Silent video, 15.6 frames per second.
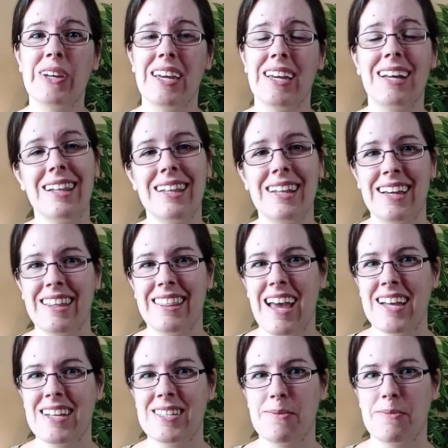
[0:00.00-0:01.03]
click
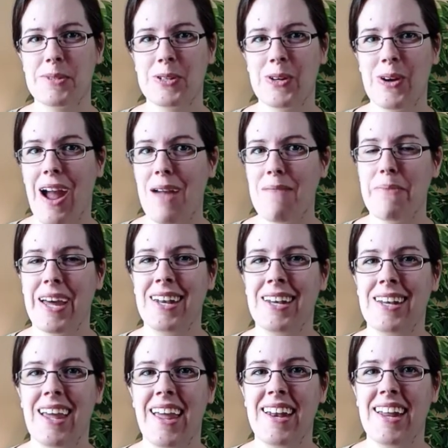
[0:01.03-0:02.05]
that subscribe button
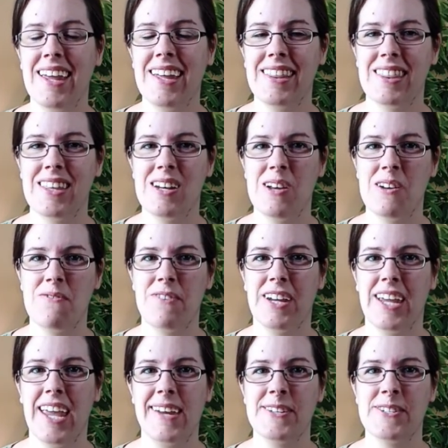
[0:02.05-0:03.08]
and hit the
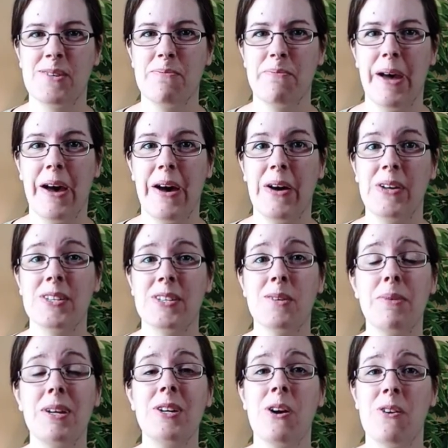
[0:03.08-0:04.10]
notification bell to
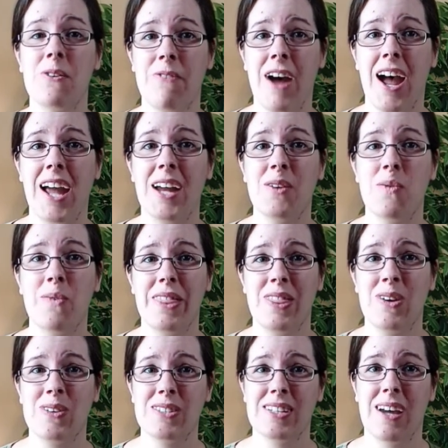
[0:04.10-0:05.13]
be notified when
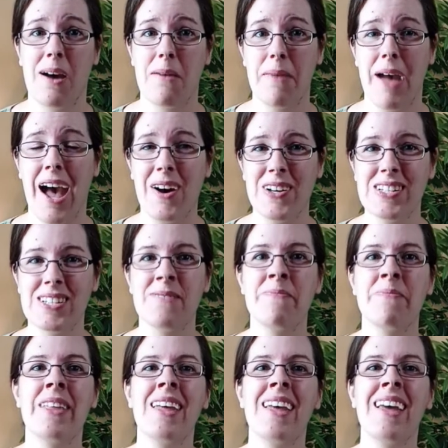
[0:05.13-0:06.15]
those come out.
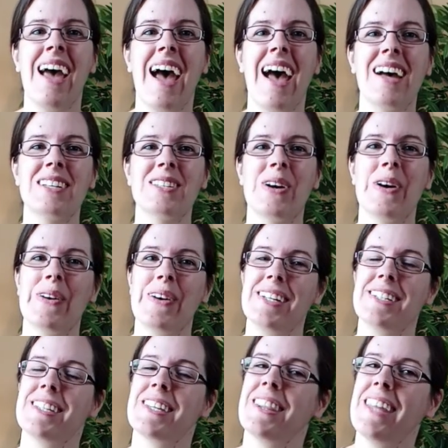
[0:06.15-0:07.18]
As
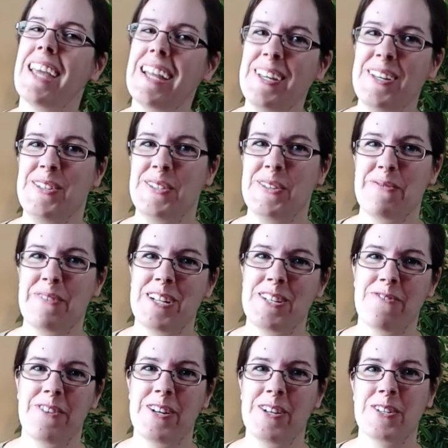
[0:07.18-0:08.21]
always, thank you so much
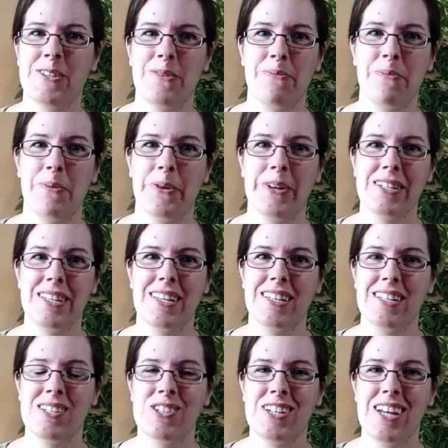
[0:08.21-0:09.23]
for your support to
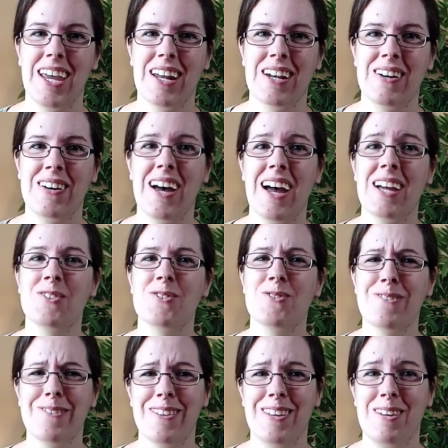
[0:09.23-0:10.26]
this channel. I
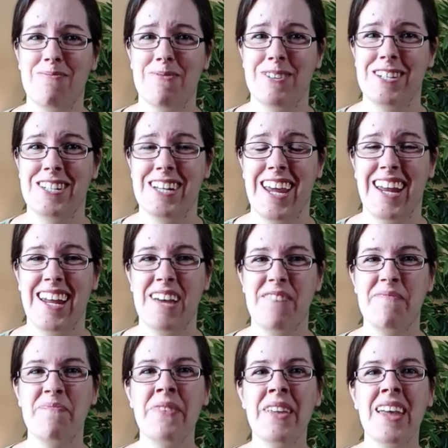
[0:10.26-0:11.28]
truly appreciate
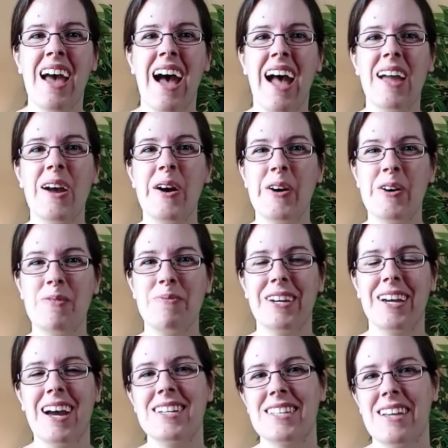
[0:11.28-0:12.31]
it. I hope you
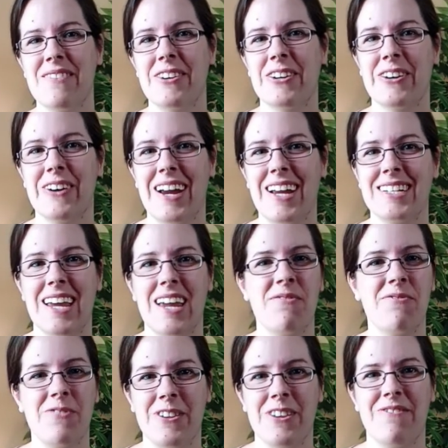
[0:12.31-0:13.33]
guys have a great day
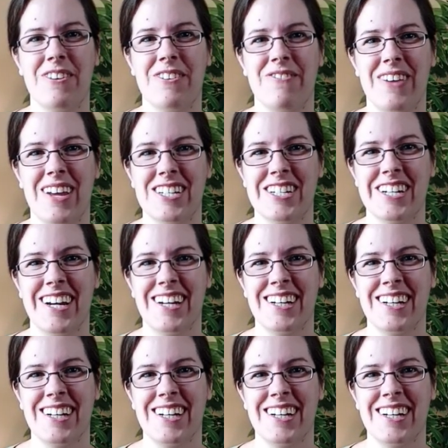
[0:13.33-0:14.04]
full of adventure.